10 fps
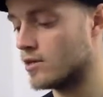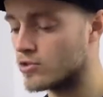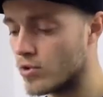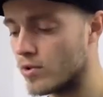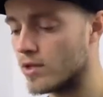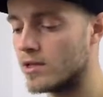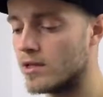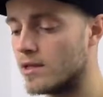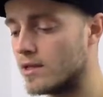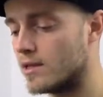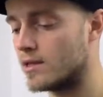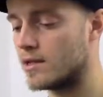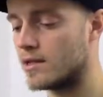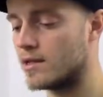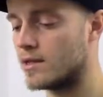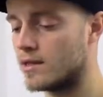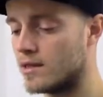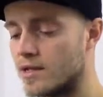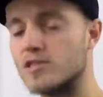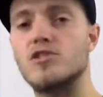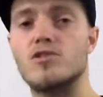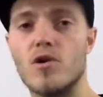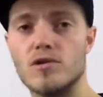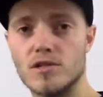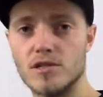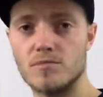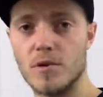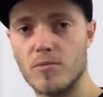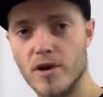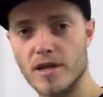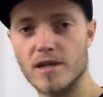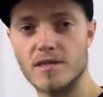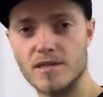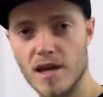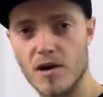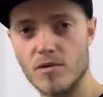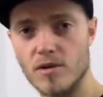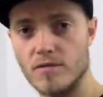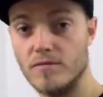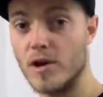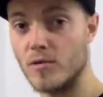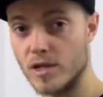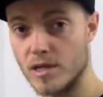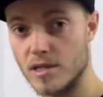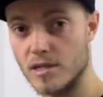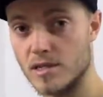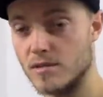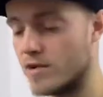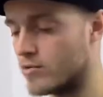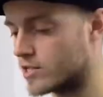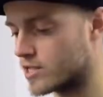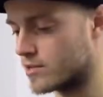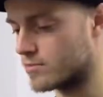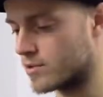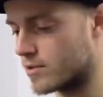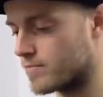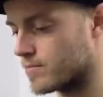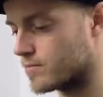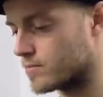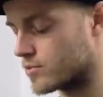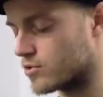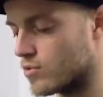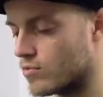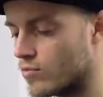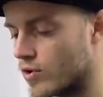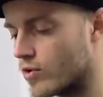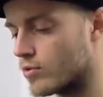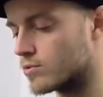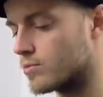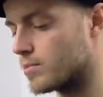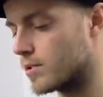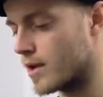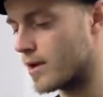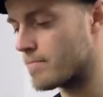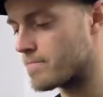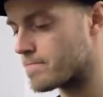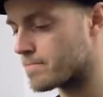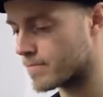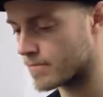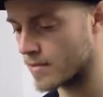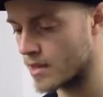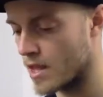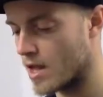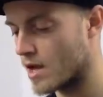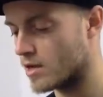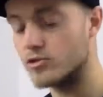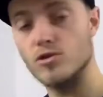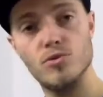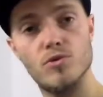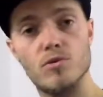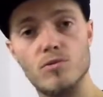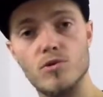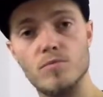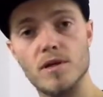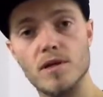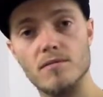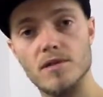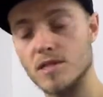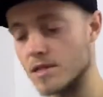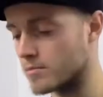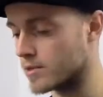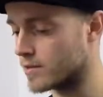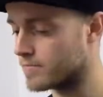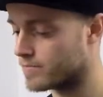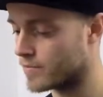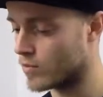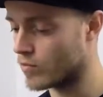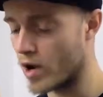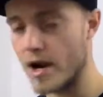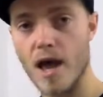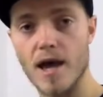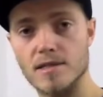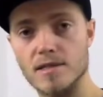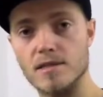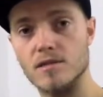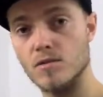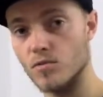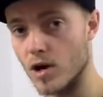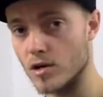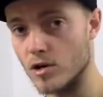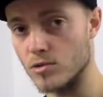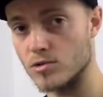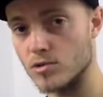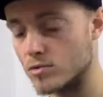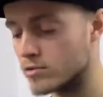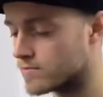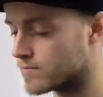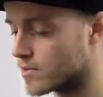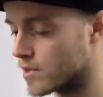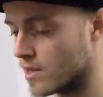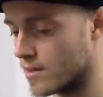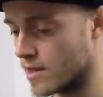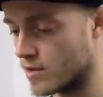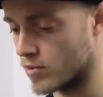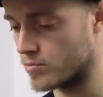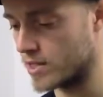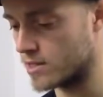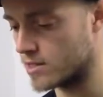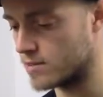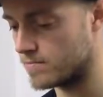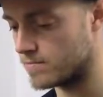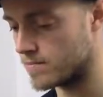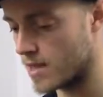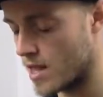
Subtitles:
So let's start this by breaking it down very easy, very simply. So we're going to play a 2-note grouping is simply one accent, one ghost note, and then repeated.